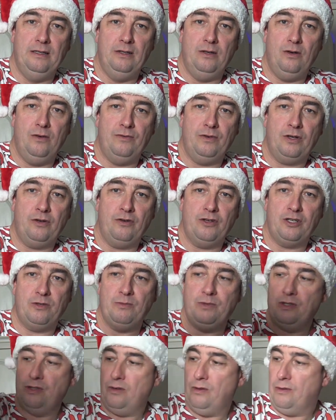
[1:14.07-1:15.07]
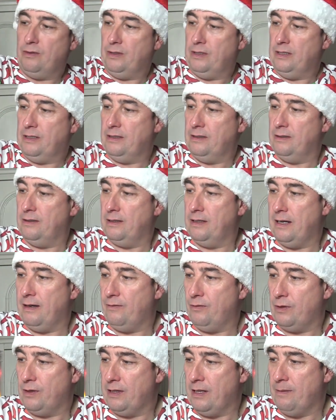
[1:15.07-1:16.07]
over Christmas, so I'm going to
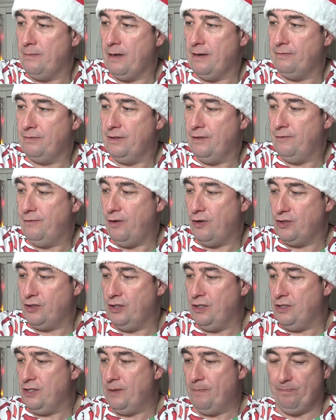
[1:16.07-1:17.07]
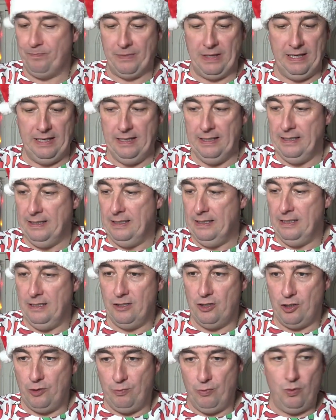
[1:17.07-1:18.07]
have one of them after. Foster's.
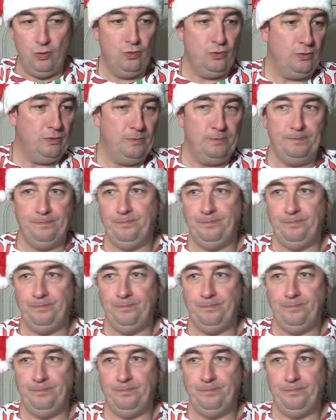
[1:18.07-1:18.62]
Spoon.